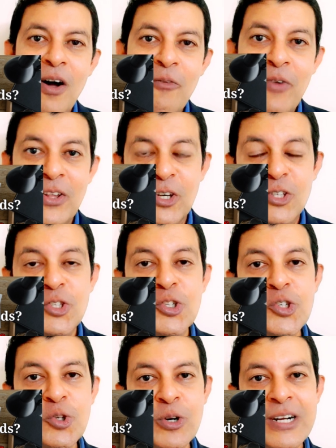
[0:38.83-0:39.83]
whether you
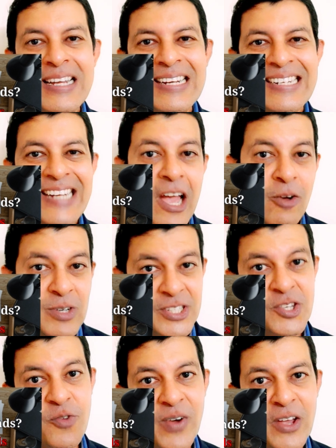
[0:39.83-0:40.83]
should
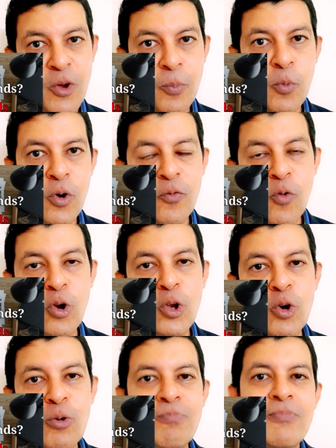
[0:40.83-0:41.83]
diversify your
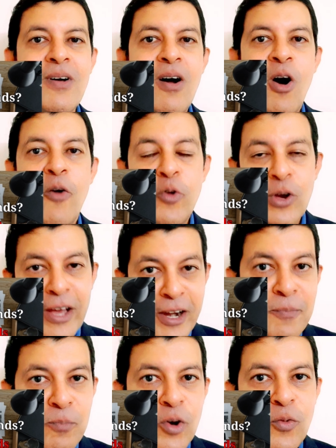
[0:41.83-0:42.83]
portfolio of your
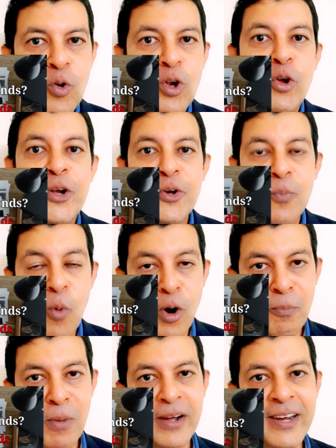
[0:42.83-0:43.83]
current portfolio into
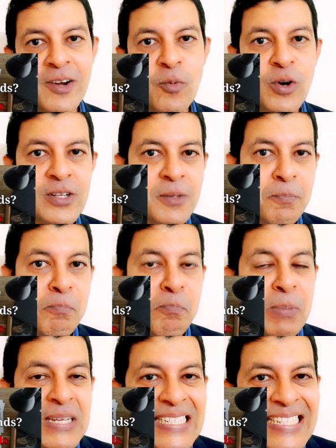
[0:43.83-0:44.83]
bond market, what is the
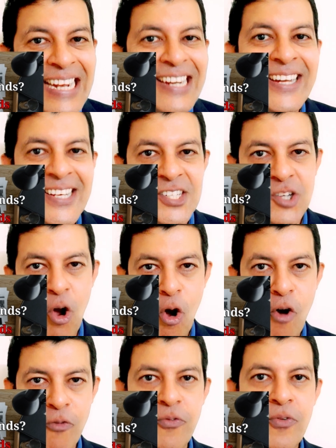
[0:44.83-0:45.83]
percentage
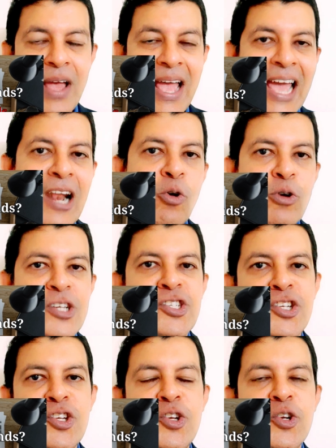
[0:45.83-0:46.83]
of
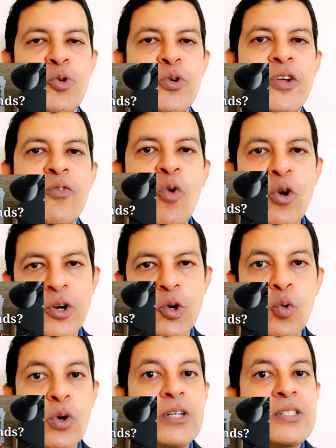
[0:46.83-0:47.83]
allocation you need to devote
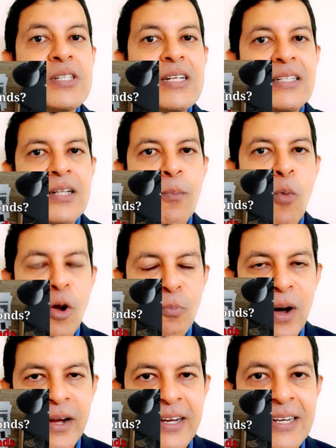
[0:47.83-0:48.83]
towards the bond
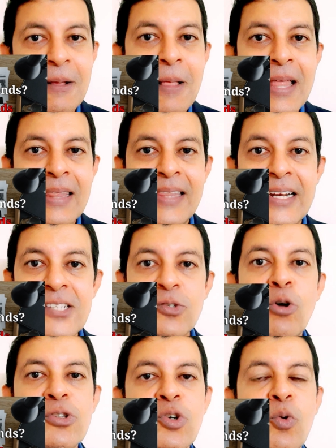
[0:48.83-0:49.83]
market. That is
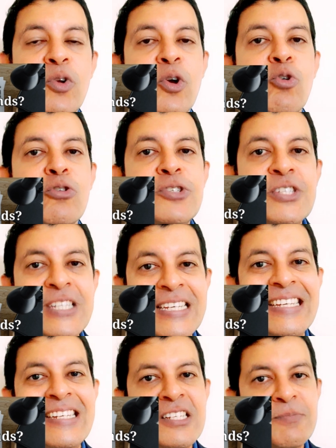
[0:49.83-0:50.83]
also what you're going to
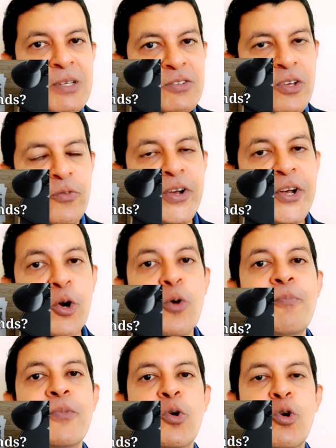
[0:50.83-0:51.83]
see in this specific video.
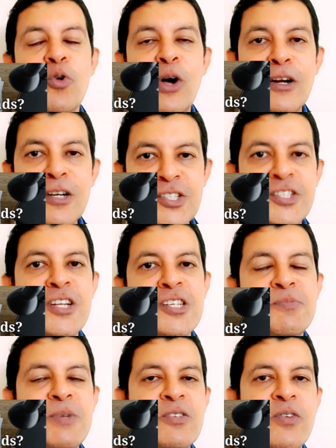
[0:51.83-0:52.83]
You're going to understand in
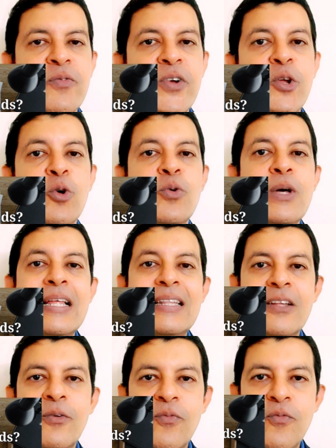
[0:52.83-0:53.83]
this specific video,
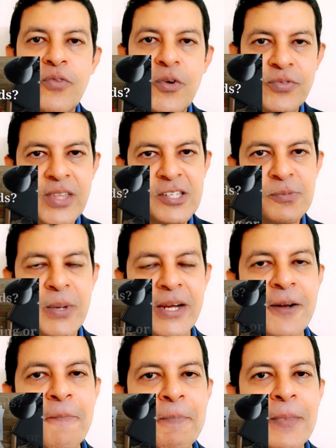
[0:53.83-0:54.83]
the fifth aspect.